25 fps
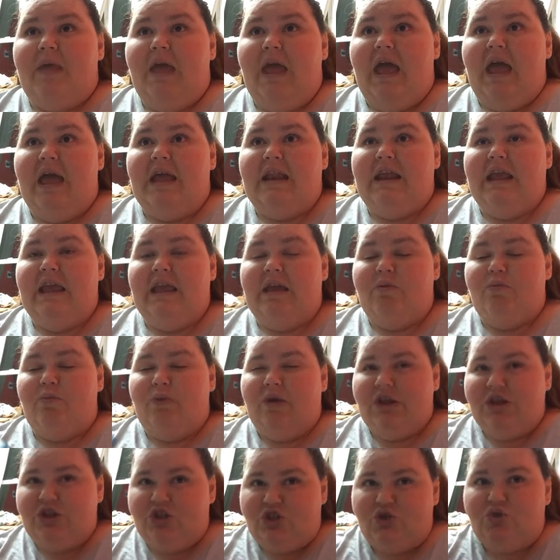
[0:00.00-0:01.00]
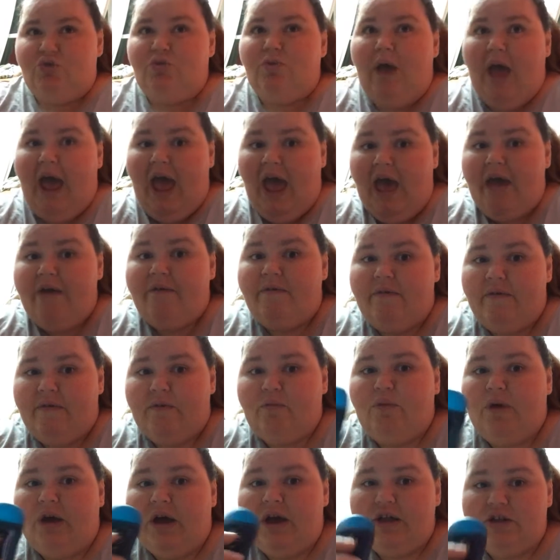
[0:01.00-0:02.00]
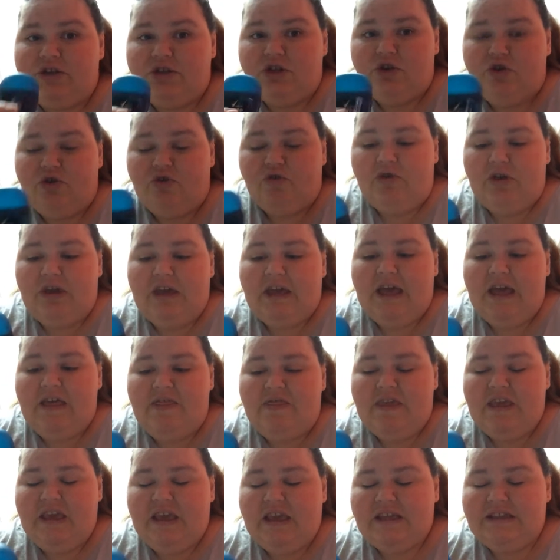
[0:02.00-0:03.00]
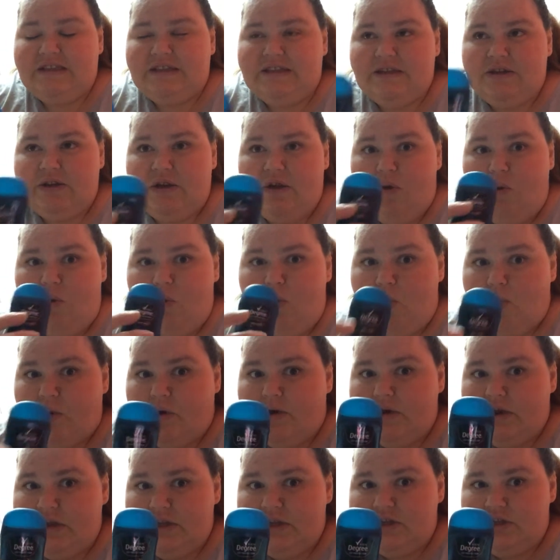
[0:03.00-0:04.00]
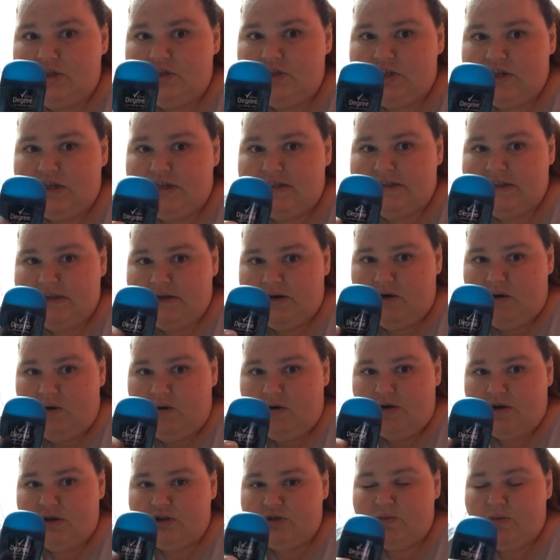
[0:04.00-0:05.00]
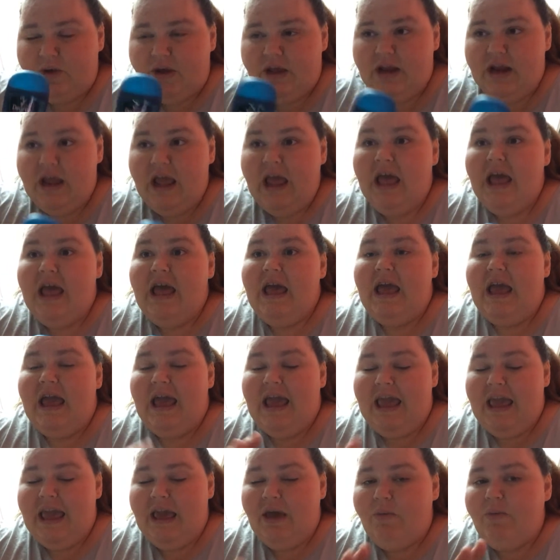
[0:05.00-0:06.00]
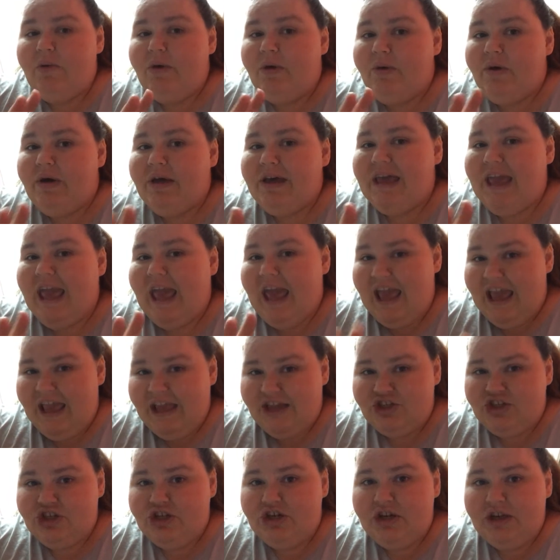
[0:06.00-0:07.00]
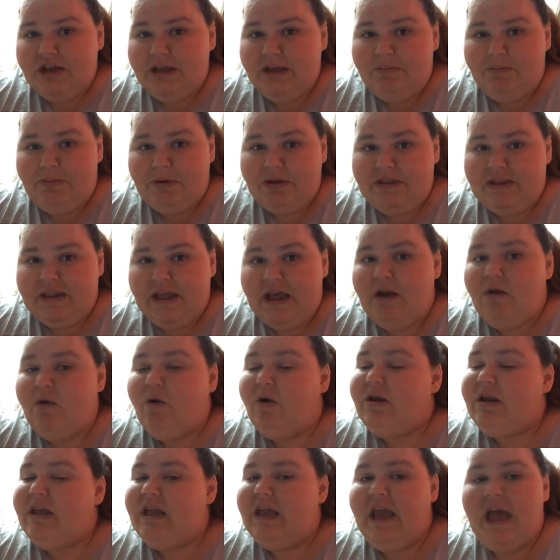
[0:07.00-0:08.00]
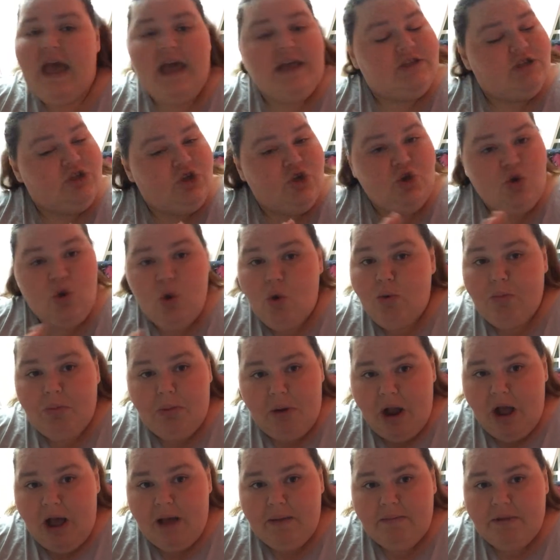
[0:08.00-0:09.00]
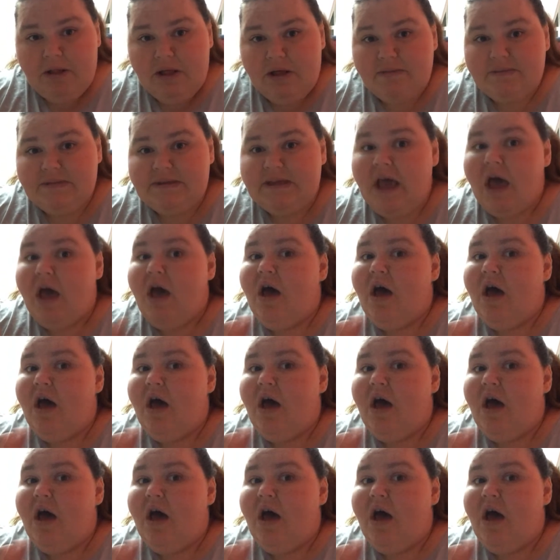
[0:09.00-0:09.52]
And he, we do have a Degree. I think it's an orange. It's an orange one. He will occasionally put that on. He has no problems.